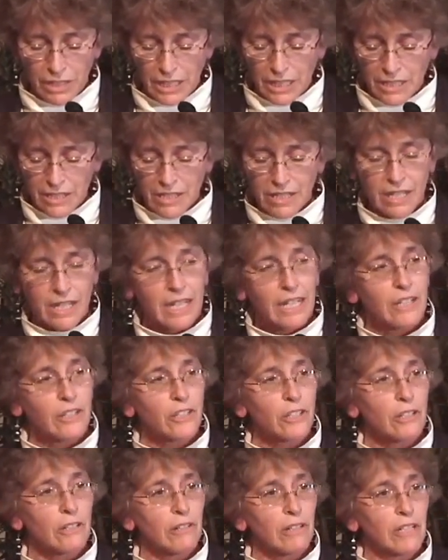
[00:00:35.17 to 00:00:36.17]
links to
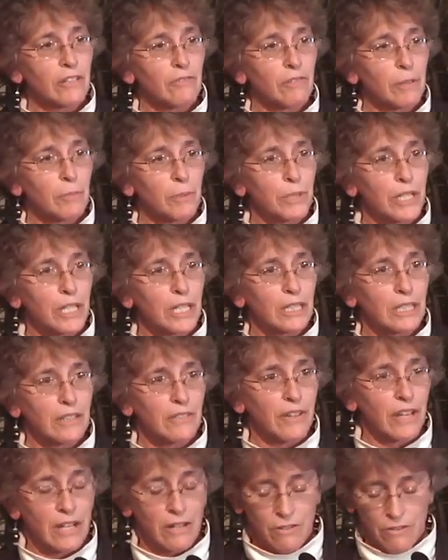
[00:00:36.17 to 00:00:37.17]
cancer and
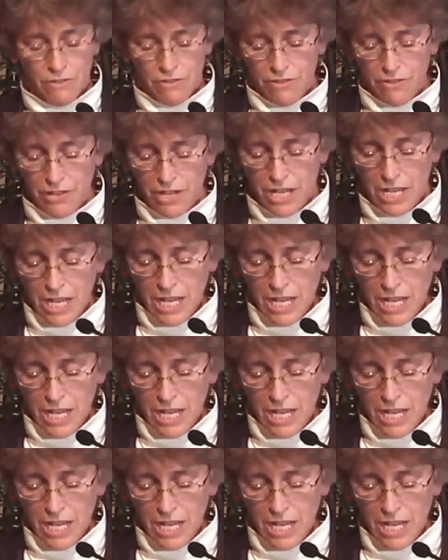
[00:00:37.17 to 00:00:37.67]
reproductive health.